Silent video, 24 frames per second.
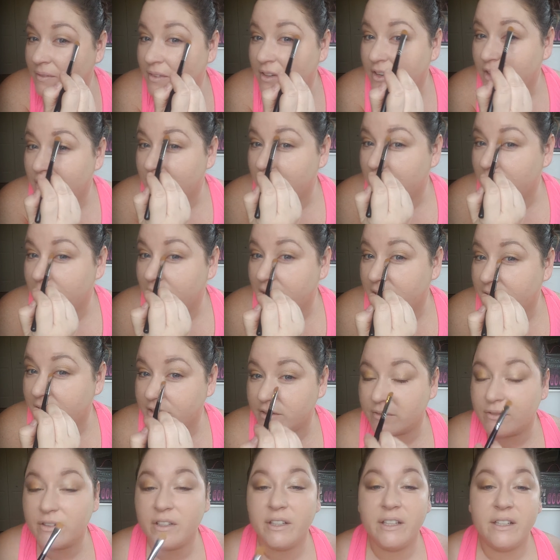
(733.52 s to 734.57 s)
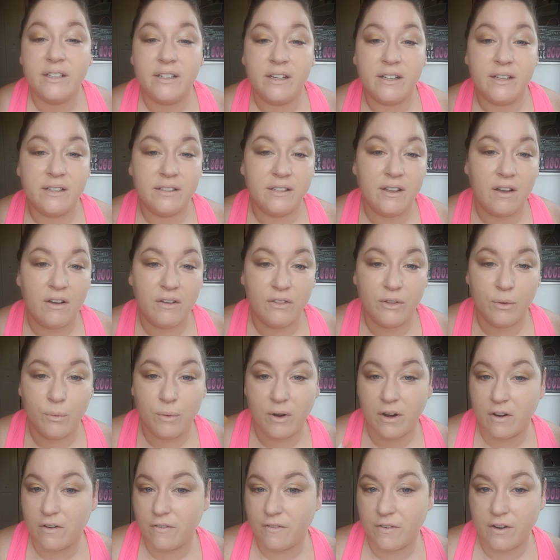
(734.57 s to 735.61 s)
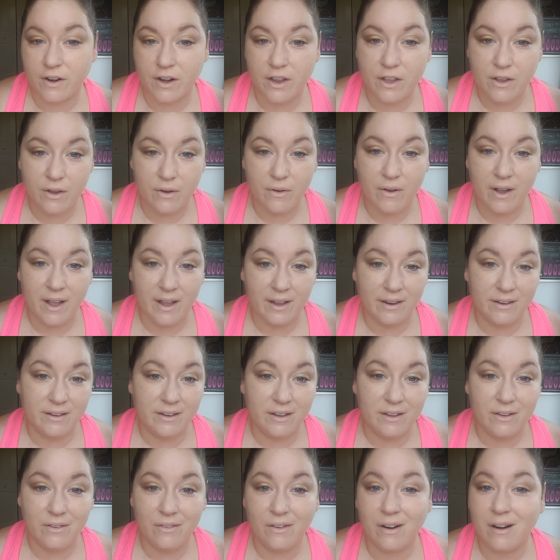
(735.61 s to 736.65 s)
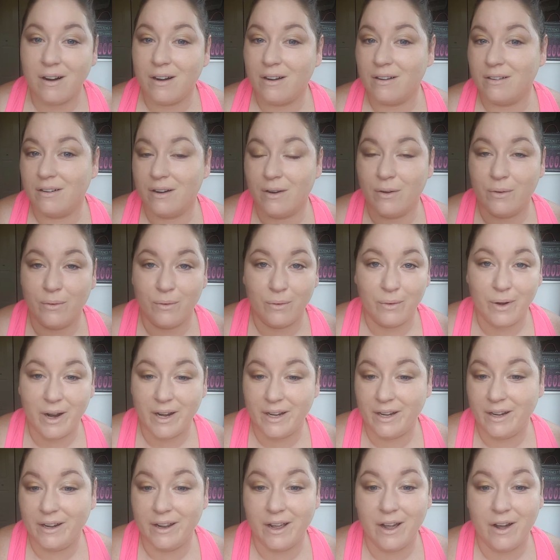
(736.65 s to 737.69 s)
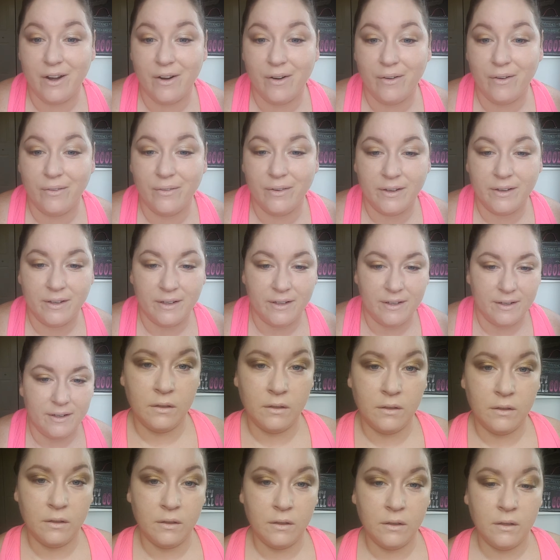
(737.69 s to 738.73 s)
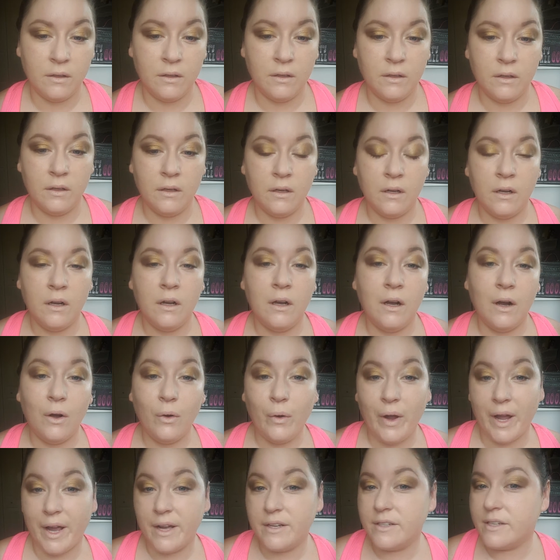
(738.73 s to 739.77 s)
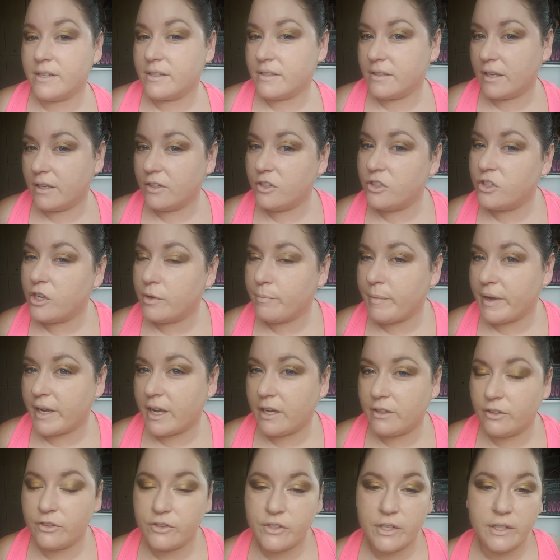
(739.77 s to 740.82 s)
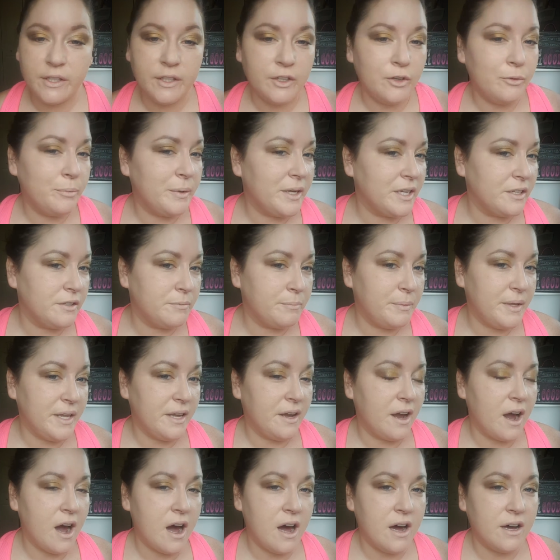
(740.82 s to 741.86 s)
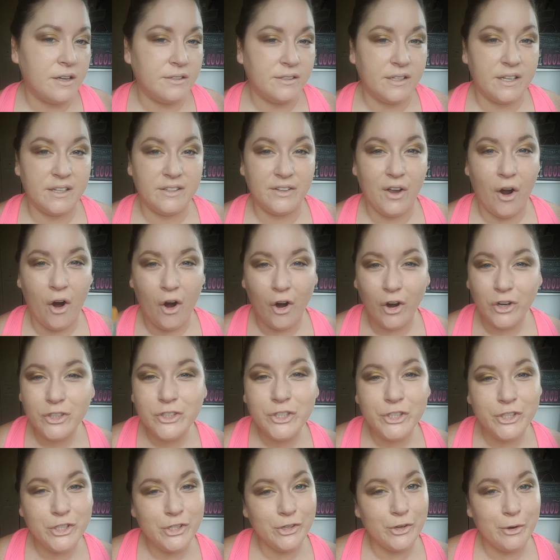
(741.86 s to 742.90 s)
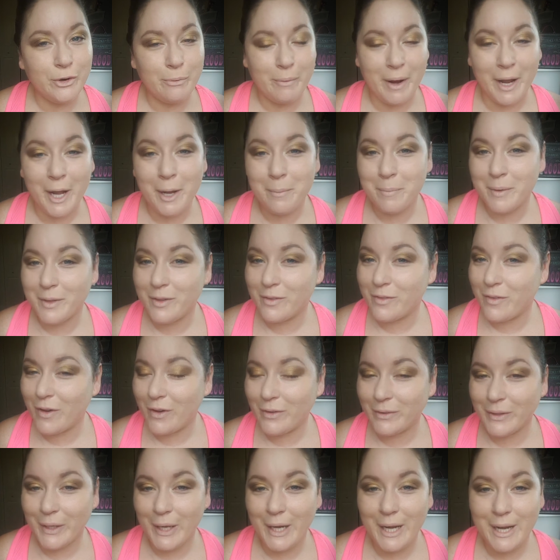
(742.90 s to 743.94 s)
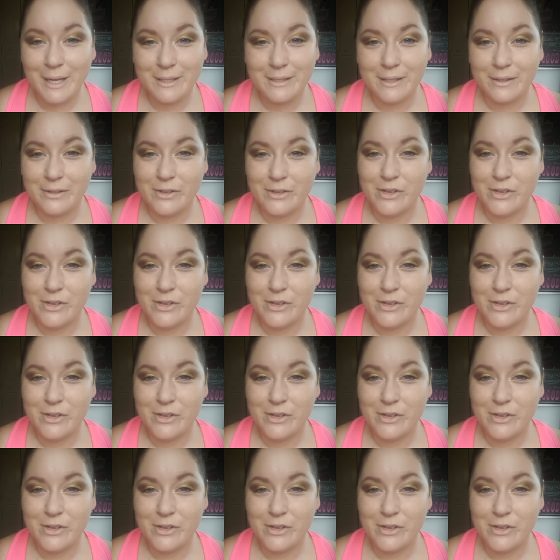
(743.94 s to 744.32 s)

Your brush really does all the work for you and you are ready to go. Okay, I just touched up my colors a little bit because it's hard to do your makeup in the phone, ladies.